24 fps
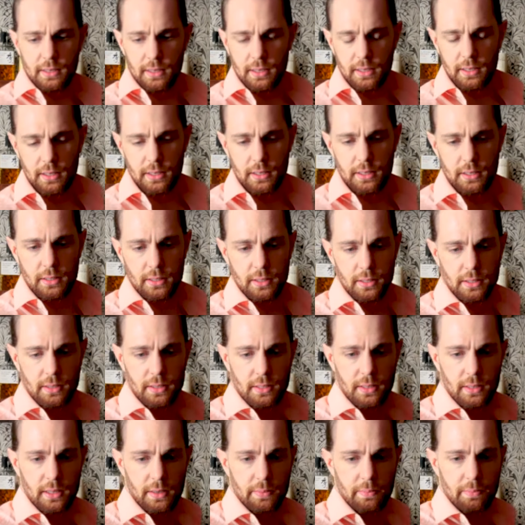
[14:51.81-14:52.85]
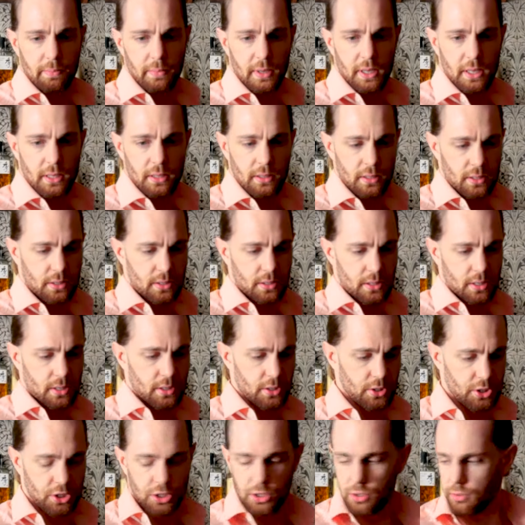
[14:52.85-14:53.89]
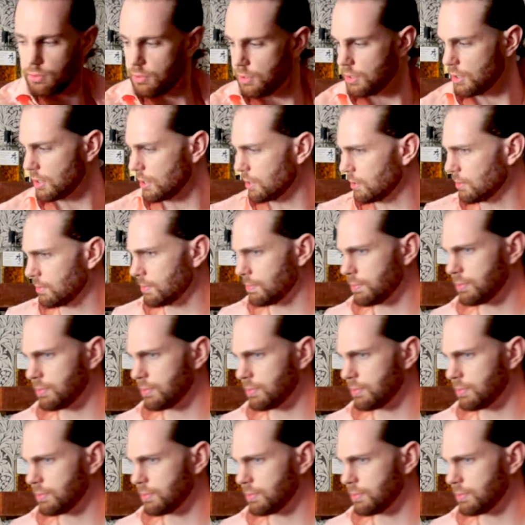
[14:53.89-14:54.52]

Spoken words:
is a mint julep.